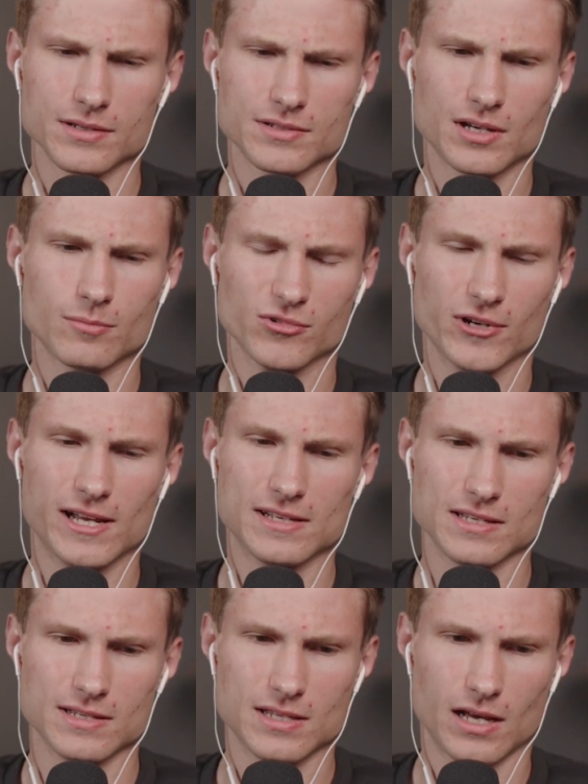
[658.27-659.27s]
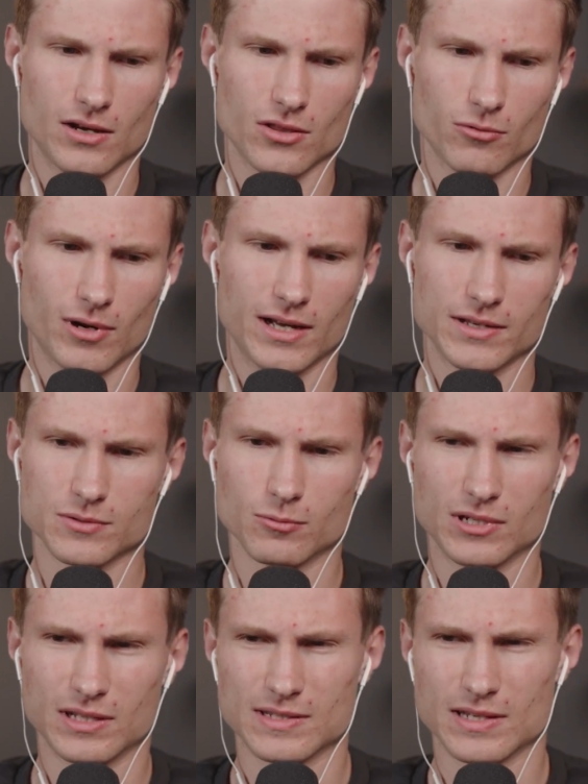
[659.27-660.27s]
some raises that otherwise
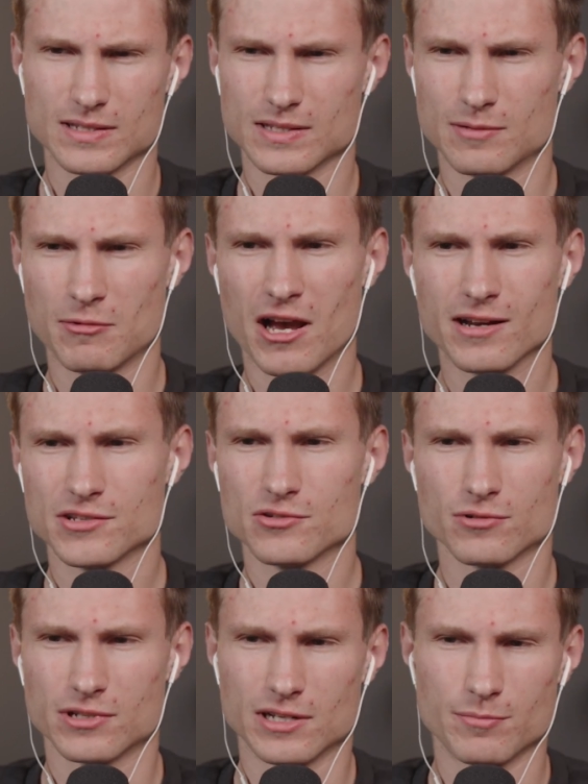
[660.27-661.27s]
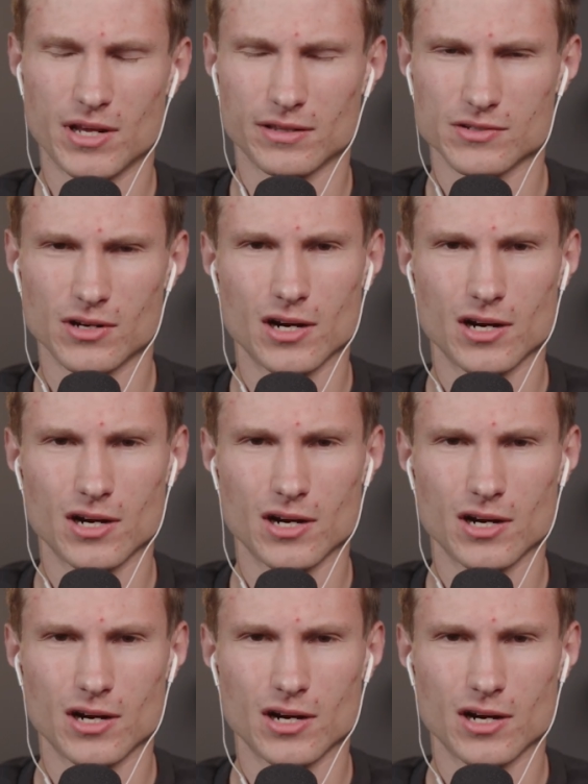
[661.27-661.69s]
wouldn't exist. And to be honest, you really didn't make this